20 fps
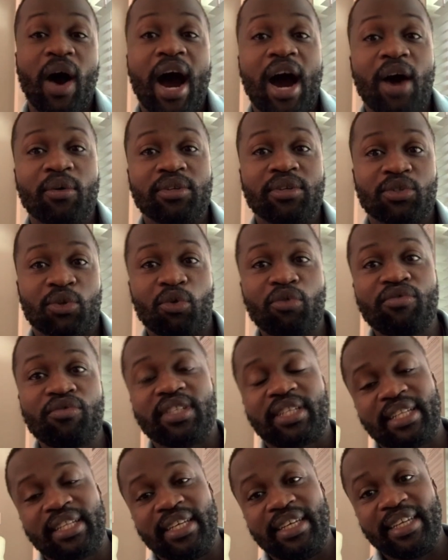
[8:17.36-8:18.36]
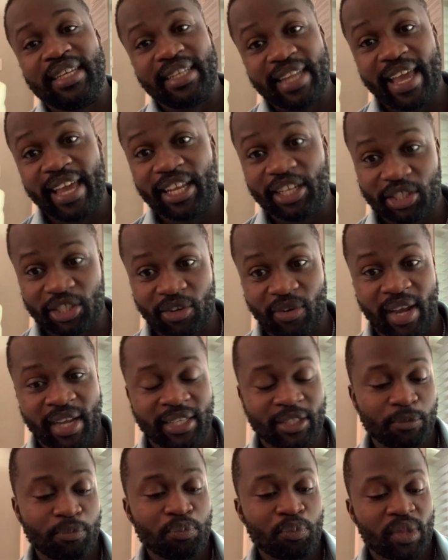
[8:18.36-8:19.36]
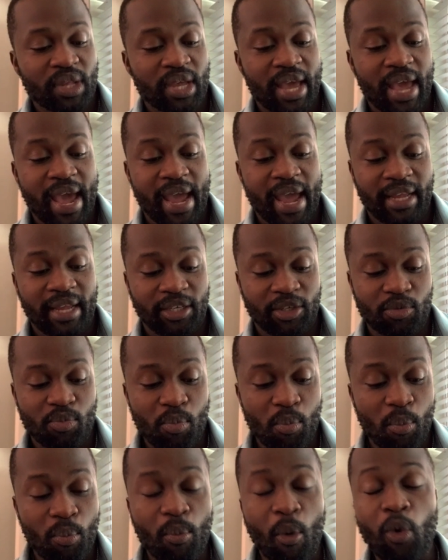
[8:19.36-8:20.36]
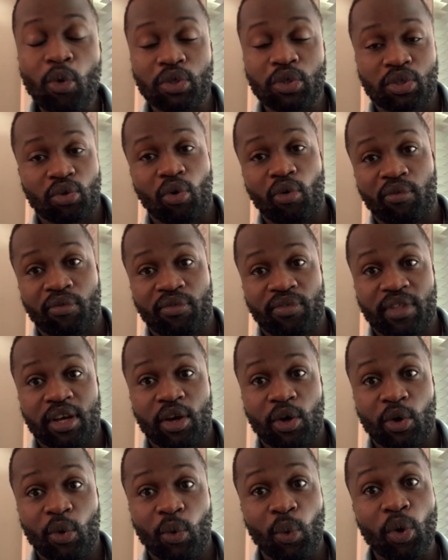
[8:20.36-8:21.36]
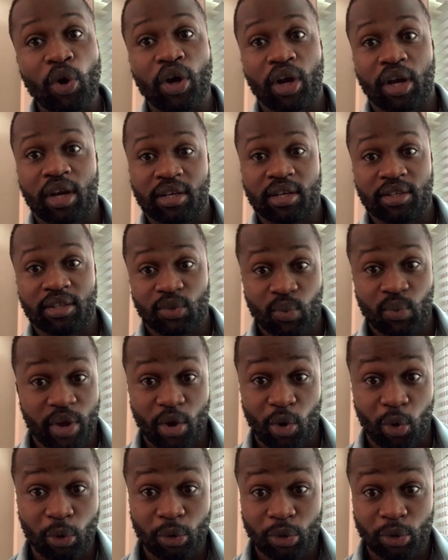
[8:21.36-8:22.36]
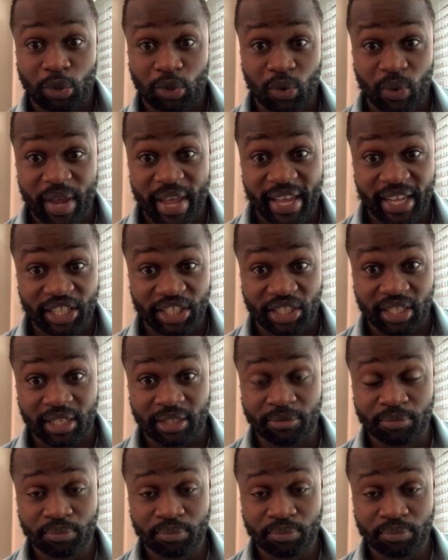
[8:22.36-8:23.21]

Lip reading: I was obviously in Asia, right? And most of the workers were also Asian.